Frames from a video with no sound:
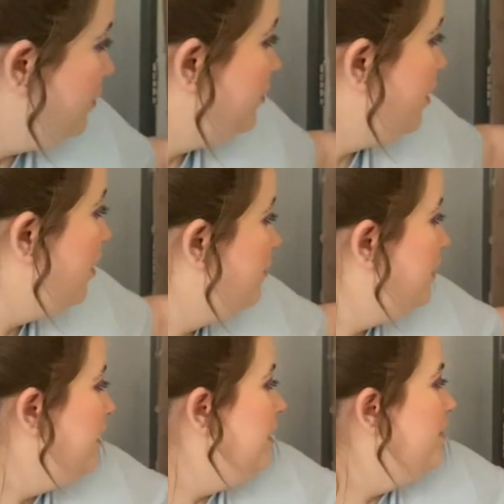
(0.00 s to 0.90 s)
So
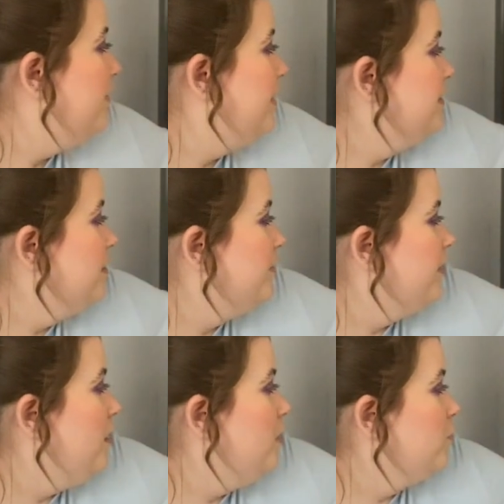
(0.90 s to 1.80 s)
these are
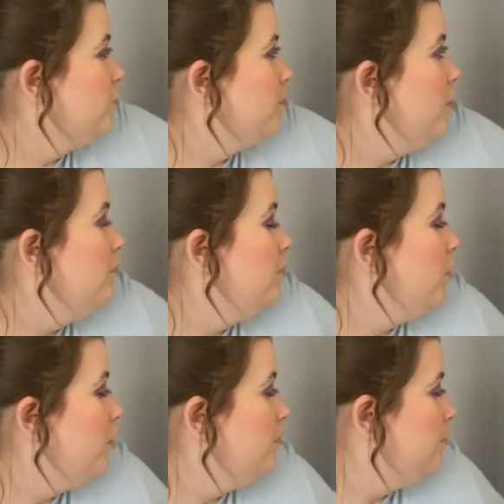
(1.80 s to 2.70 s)
the Argos
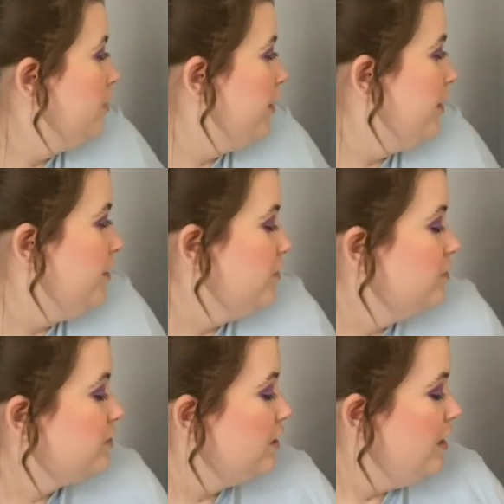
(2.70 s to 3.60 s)
pom-pom
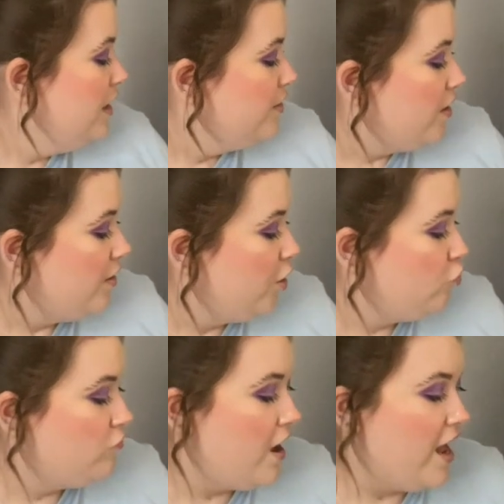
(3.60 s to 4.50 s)
curtains. They're
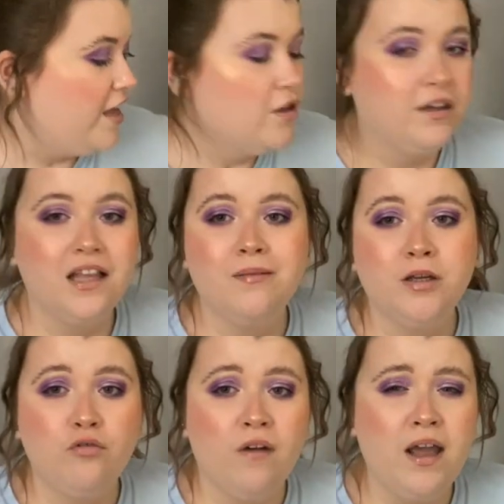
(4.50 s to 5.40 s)
grey. You can get them
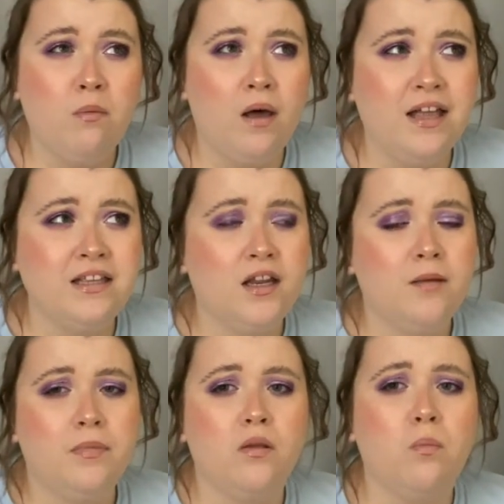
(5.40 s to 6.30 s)
in grey, white and
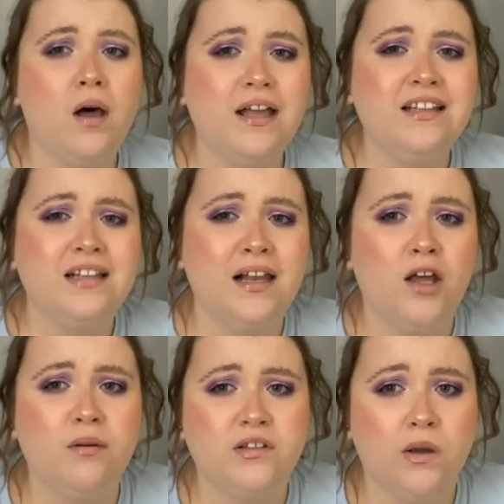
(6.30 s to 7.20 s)
yellow, but the white and
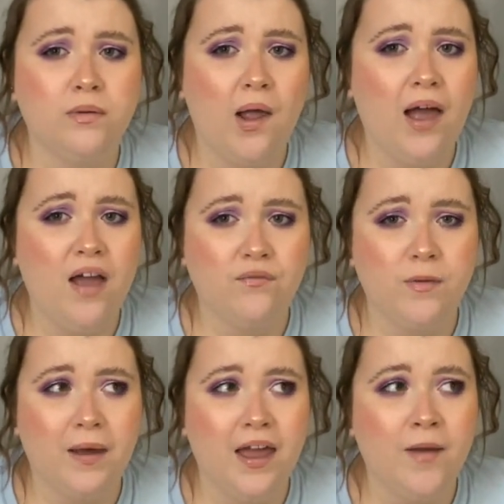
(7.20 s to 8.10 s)
yellow are sold out
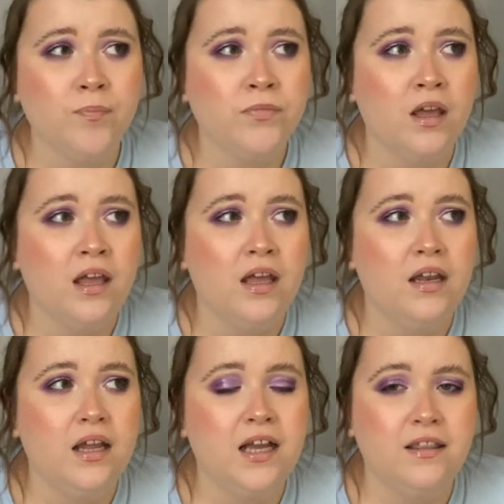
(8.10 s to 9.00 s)
everywhere
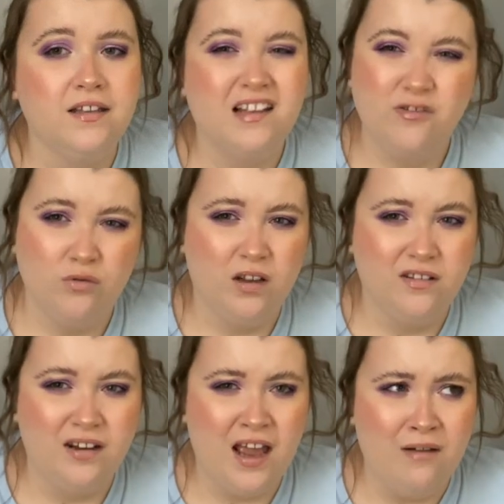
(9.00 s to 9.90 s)
in the central
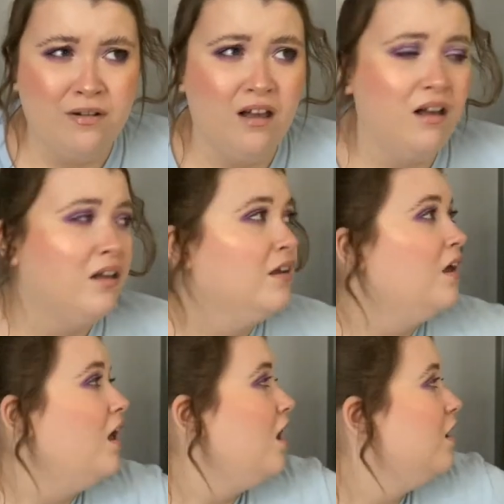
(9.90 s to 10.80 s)
London area.
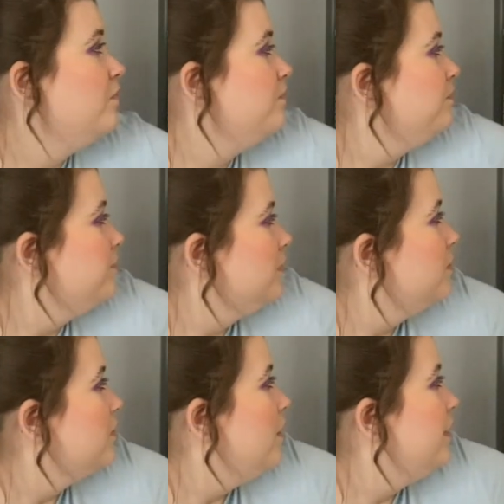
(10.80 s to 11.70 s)

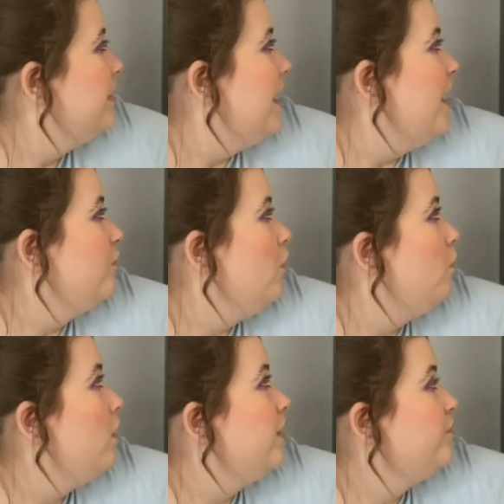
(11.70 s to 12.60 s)
So yeah, I've got
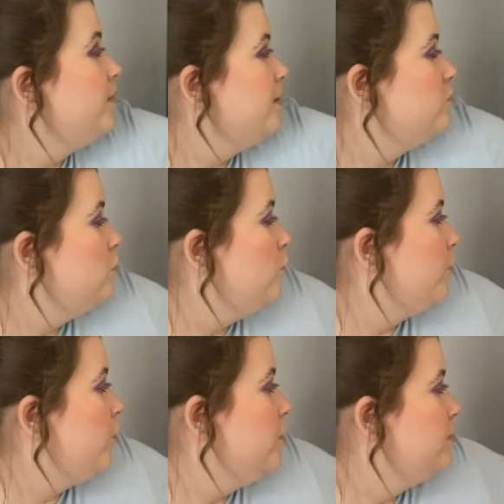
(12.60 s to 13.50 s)
one in front of my door,
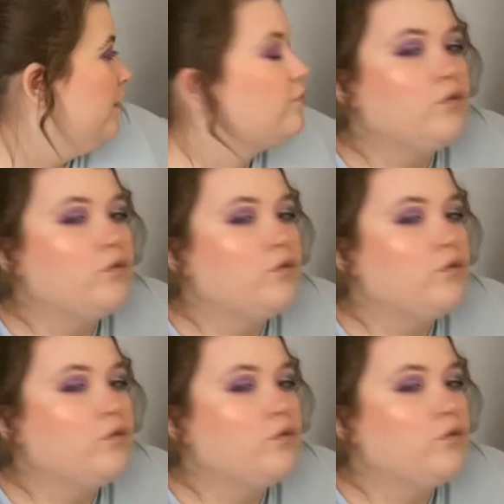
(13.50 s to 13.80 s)
because